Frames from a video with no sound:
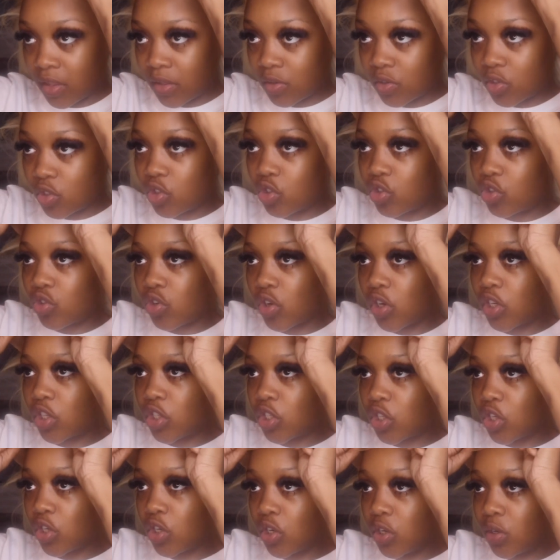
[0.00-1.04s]

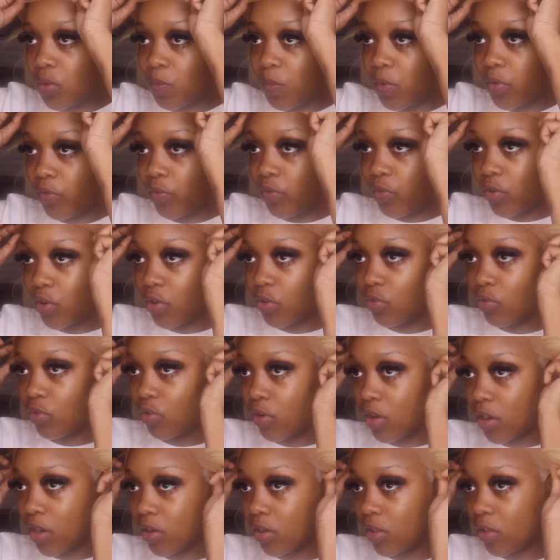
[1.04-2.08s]
structured before you
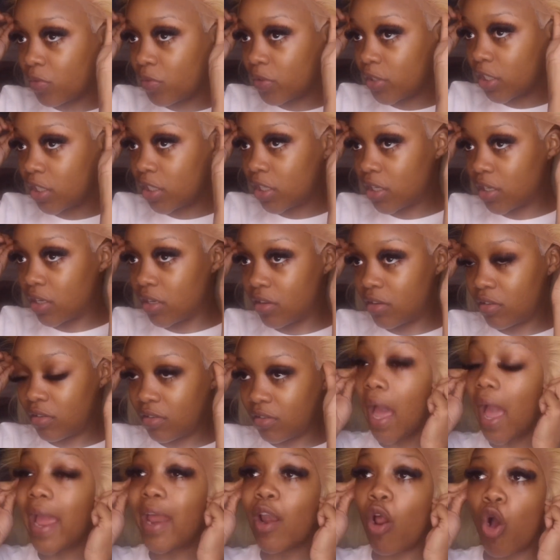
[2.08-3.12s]
start gluing shit.
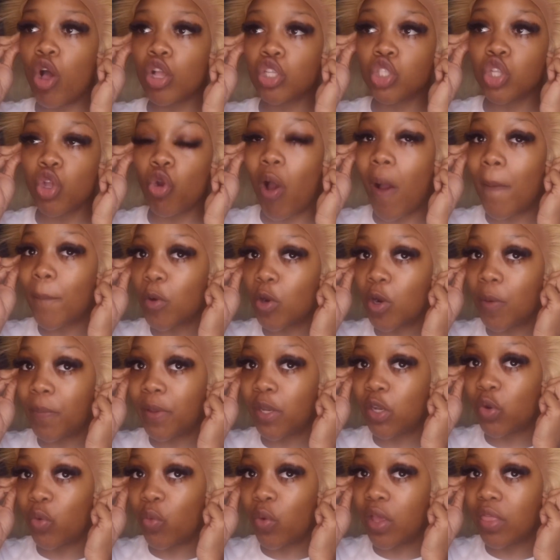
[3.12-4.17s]
And also I'm gonna
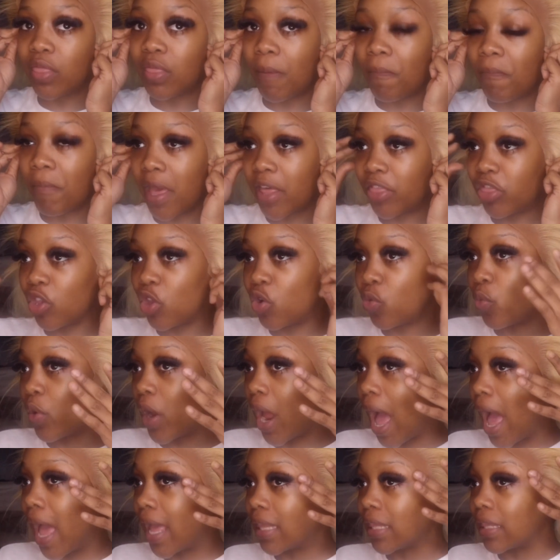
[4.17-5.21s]
be doing the method where
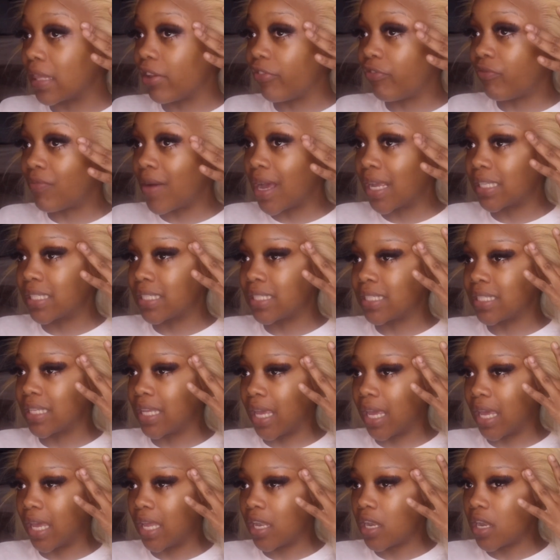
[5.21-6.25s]
I lift my
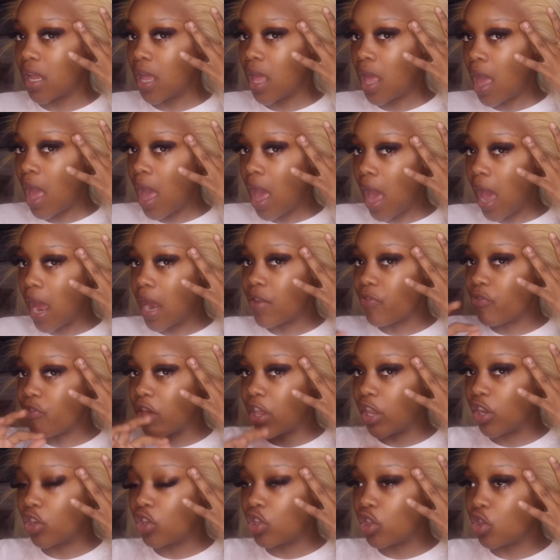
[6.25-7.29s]
skin and
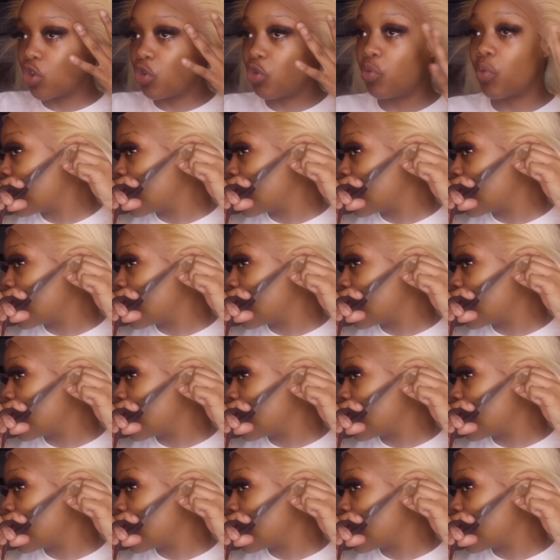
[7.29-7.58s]
then glue.